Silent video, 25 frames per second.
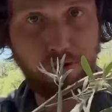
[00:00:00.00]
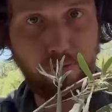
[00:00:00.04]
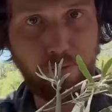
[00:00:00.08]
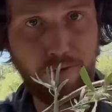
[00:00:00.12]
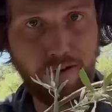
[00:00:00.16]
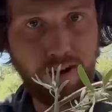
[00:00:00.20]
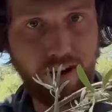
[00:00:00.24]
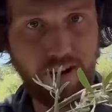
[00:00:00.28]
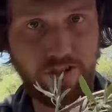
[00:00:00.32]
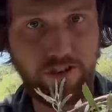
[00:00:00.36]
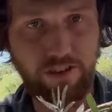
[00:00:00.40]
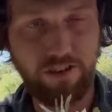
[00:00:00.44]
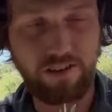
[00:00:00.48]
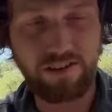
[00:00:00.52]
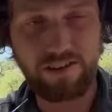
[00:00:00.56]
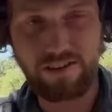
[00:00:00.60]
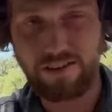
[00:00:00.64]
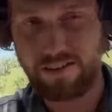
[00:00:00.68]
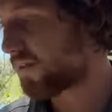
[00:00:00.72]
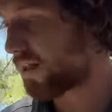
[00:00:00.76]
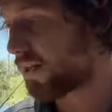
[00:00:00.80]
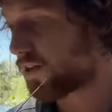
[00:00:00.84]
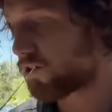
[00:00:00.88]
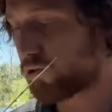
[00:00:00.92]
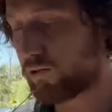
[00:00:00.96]
branches.
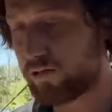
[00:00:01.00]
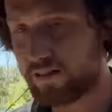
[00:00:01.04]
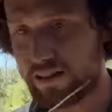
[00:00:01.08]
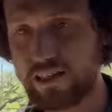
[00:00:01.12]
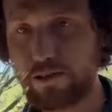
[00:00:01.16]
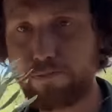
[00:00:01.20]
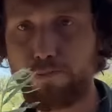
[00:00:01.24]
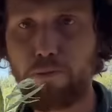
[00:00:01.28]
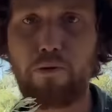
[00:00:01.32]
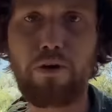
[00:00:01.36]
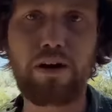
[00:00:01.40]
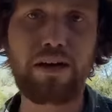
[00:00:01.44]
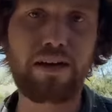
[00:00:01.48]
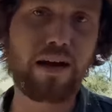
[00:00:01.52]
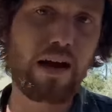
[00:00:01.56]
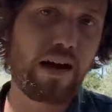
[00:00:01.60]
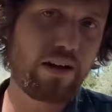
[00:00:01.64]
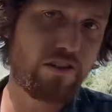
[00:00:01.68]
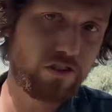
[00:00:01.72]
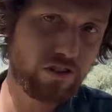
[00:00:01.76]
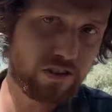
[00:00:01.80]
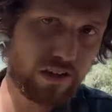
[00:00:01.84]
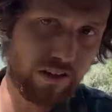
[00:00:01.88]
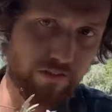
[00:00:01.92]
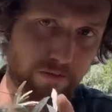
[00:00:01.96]
So at this point, I
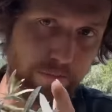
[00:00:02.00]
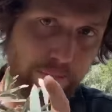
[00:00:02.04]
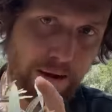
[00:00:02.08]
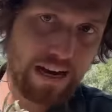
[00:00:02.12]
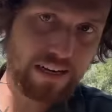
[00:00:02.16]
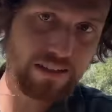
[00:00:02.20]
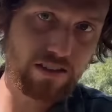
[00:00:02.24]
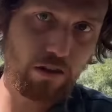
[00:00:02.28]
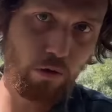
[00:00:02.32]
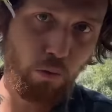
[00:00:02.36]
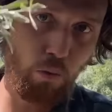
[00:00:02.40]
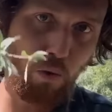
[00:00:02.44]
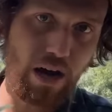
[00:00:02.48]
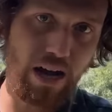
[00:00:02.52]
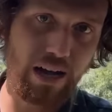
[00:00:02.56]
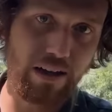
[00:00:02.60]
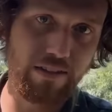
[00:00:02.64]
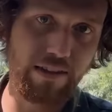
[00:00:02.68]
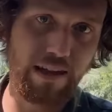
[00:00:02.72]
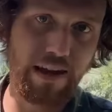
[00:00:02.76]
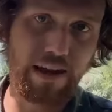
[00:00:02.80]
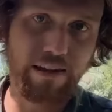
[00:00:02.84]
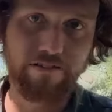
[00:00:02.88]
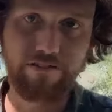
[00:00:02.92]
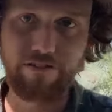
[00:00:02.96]
just give it back to the
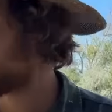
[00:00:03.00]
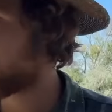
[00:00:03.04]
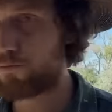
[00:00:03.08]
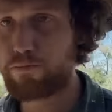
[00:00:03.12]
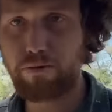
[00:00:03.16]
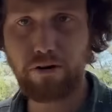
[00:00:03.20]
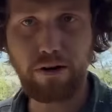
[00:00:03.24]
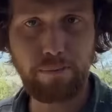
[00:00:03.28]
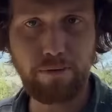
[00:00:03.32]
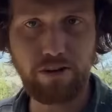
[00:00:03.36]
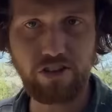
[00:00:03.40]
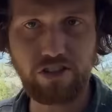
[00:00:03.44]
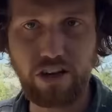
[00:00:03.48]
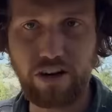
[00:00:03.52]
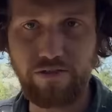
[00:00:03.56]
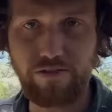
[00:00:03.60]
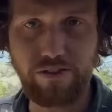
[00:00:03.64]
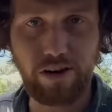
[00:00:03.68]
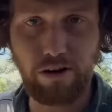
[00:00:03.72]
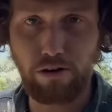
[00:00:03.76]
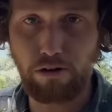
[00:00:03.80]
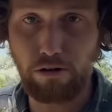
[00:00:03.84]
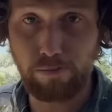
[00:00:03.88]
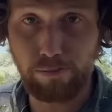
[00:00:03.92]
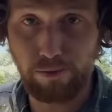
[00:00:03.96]
wildlife. Pretty much
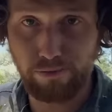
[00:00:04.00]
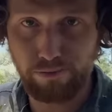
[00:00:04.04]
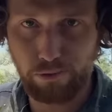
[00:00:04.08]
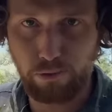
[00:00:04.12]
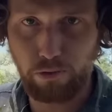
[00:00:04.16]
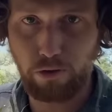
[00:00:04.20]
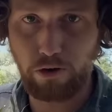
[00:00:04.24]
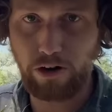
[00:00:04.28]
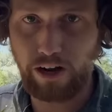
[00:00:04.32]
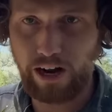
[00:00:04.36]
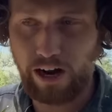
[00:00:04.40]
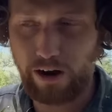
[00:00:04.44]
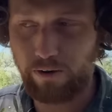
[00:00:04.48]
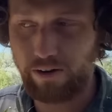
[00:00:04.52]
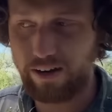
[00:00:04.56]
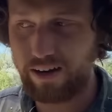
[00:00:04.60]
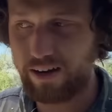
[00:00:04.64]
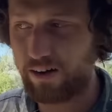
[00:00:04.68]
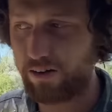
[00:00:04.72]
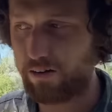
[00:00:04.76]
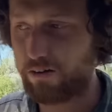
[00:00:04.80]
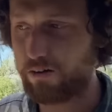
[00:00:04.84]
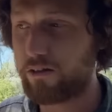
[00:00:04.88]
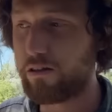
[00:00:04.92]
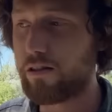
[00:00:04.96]
every herbivore out
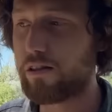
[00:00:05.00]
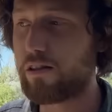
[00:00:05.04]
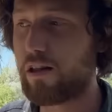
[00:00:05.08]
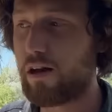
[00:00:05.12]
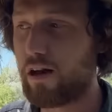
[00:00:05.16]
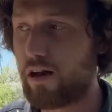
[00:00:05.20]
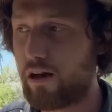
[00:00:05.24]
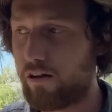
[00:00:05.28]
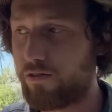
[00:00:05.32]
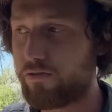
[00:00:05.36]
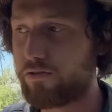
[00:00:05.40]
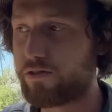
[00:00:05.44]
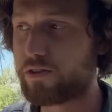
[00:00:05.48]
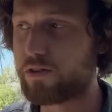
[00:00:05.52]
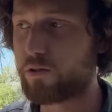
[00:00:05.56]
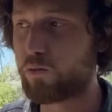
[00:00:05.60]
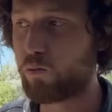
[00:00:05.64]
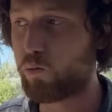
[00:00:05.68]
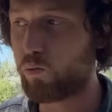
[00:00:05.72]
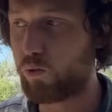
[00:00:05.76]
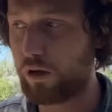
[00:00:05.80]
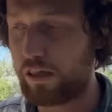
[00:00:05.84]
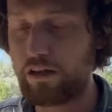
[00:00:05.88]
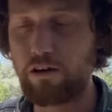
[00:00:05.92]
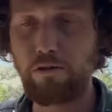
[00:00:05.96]
here loves
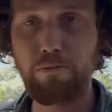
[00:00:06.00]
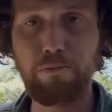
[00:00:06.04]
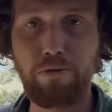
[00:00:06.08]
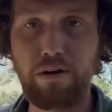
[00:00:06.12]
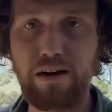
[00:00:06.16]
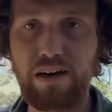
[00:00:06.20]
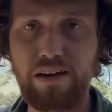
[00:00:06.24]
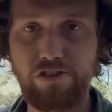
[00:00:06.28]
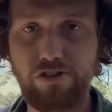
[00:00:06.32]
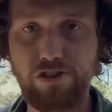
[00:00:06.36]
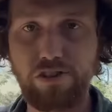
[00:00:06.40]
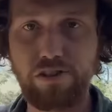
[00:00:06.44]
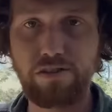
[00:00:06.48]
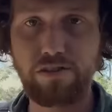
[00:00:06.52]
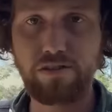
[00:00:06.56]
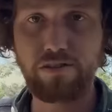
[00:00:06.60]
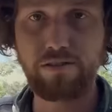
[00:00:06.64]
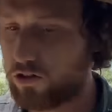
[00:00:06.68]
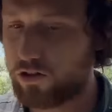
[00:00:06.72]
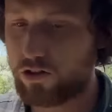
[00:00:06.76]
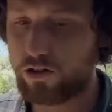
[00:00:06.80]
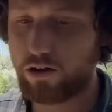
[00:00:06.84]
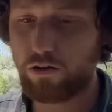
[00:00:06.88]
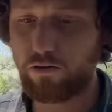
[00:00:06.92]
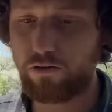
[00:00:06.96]
willow branches.
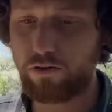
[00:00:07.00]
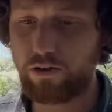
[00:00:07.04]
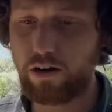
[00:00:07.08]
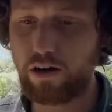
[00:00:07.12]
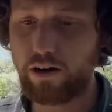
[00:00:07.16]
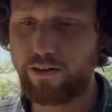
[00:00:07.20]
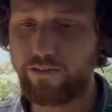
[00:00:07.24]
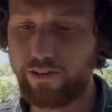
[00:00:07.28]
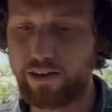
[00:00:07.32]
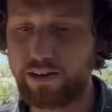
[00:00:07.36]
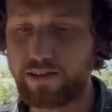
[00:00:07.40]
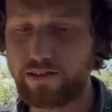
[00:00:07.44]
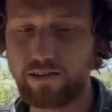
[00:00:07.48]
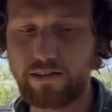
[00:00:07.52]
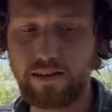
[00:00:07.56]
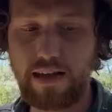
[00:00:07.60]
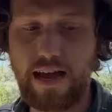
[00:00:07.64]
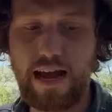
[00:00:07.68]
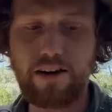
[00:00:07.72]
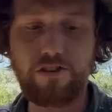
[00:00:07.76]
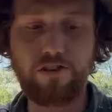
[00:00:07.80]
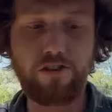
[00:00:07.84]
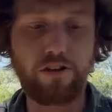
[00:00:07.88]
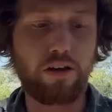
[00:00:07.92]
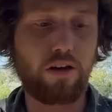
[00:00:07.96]
So none of this is
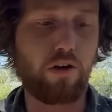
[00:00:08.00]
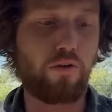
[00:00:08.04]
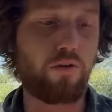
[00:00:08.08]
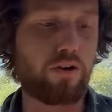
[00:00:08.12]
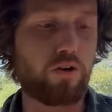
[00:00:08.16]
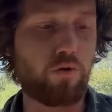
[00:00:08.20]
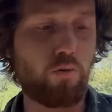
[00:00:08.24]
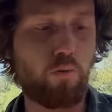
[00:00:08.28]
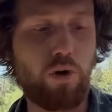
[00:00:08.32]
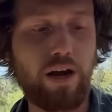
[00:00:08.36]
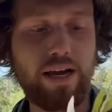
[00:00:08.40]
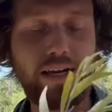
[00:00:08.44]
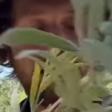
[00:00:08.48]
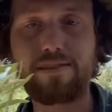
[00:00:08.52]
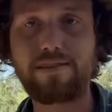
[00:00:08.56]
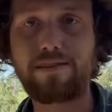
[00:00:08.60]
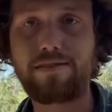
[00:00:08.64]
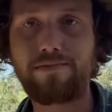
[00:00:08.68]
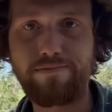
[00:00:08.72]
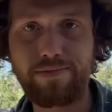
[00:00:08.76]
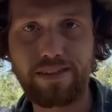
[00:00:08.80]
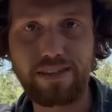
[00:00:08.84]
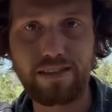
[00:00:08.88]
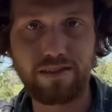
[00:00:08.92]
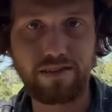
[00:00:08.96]
actually going to waste.
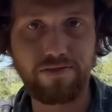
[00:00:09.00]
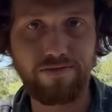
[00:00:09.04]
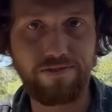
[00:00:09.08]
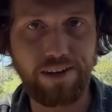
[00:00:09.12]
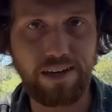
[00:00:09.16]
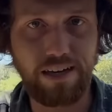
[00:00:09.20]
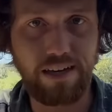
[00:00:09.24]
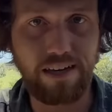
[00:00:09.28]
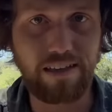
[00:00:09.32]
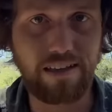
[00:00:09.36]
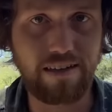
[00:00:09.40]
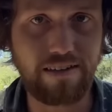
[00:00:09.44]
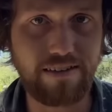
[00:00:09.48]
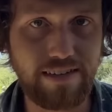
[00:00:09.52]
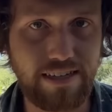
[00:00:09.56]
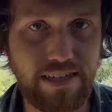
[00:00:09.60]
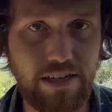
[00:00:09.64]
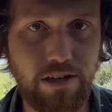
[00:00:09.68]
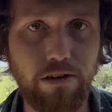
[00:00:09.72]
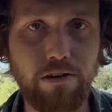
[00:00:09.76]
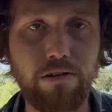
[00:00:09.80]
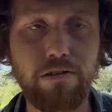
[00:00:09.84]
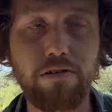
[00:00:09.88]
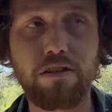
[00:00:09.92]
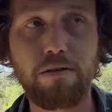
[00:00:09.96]
This is feeding the
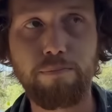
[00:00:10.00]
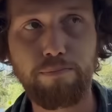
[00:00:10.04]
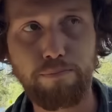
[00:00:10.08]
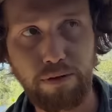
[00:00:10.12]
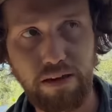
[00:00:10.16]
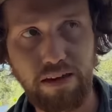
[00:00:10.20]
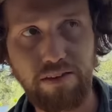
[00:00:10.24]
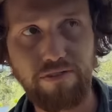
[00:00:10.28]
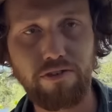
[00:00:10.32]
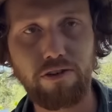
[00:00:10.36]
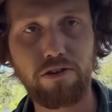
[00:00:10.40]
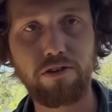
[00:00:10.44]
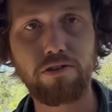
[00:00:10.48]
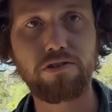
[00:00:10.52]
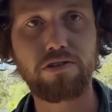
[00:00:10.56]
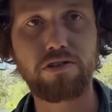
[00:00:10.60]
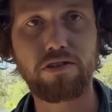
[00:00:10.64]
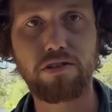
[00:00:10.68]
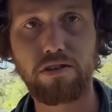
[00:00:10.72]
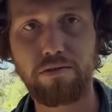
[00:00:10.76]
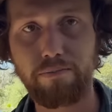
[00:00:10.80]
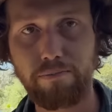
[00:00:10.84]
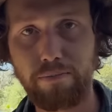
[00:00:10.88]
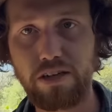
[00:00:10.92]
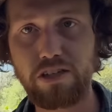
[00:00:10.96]
deer, the beavers,
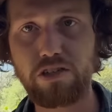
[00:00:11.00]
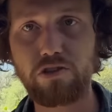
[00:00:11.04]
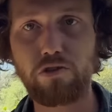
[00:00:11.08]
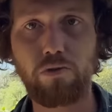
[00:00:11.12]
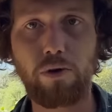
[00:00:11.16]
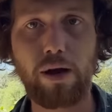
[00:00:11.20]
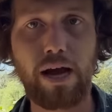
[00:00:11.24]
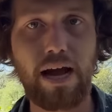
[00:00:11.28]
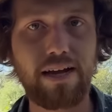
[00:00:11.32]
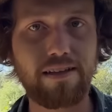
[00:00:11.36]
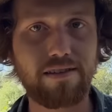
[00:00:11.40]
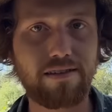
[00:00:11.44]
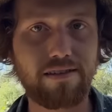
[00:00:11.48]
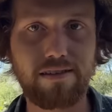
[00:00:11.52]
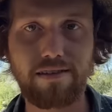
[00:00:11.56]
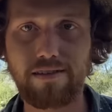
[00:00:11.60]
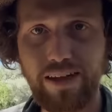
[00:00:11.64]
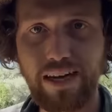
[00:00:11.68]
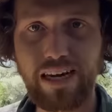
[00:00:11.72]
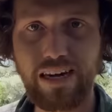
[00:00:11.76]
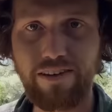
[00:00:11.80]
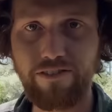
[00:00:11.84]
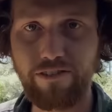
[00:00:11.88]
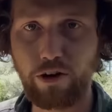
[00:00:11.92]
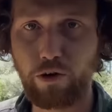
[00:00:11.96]
the muskrats.
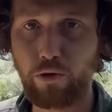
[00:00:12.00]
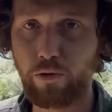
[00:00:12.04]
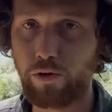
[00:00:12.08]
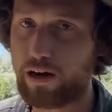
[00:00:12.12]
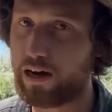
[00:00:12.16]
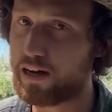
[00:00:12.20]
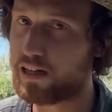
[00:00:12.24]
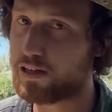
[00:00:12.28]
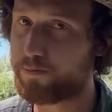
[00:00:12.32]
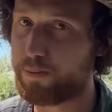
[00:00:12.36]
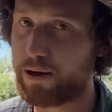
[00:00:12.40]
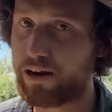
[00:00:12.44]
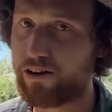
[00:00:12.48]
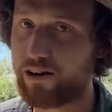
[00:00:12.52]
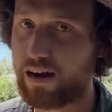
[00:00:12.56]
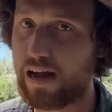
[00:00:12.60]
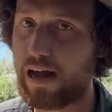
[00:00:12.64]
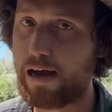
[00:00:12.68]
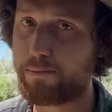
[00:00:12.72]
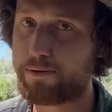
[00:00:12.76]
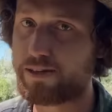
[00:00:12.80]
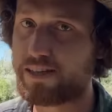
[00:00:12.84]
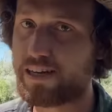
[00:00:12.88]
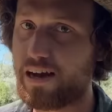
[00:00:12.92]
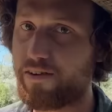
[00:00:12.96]
It even creates better
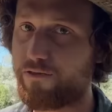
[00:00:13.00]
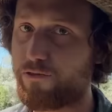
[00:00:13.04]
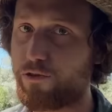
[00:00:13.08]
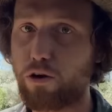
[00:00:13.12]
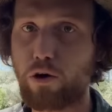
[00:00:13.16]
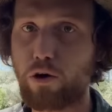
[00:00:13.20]
habitat for